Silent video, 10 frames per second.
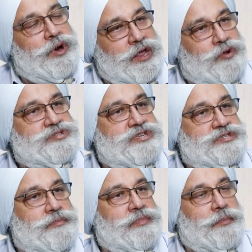
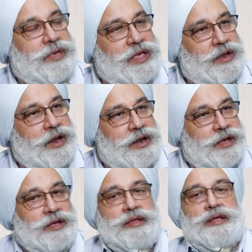ecosystem coming in
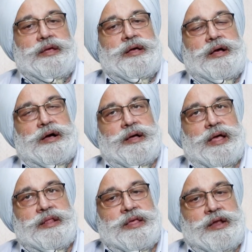India. Uh,
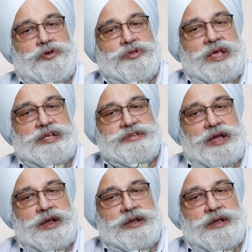I think to the
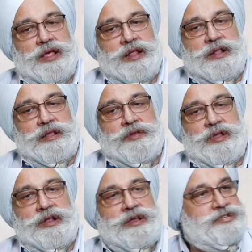extent in
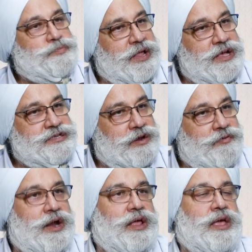when displays are
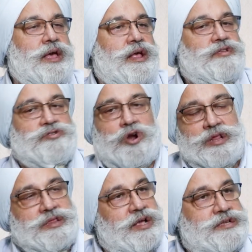ready, there's a lot
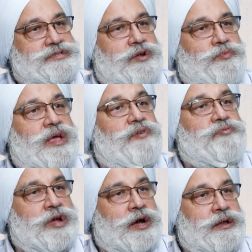of things that we
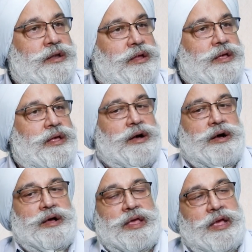have done
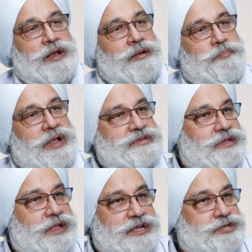uh, in
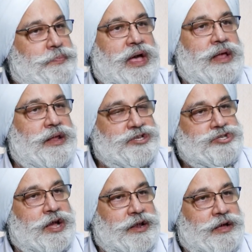places like hmm. Japan mm. and
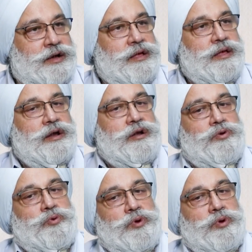China right. to